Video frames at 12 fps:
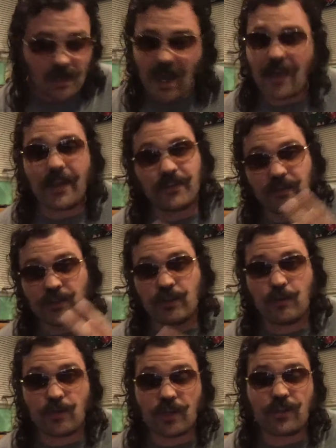I like the
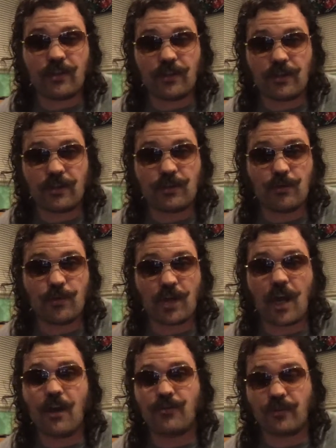two the, the two
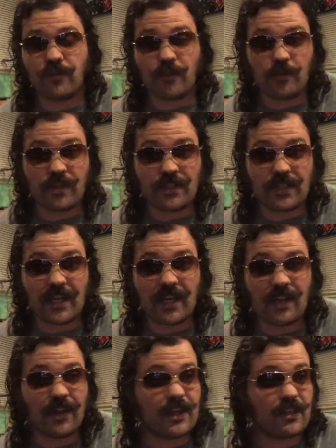Conjuring films he did. I
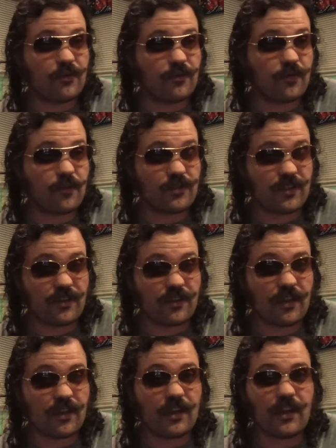like the first
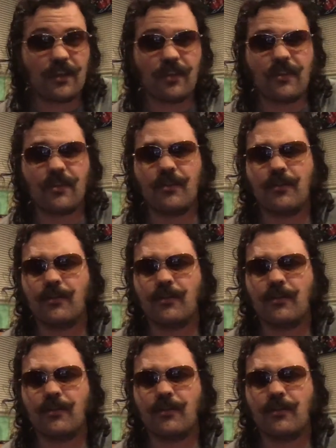Insidious,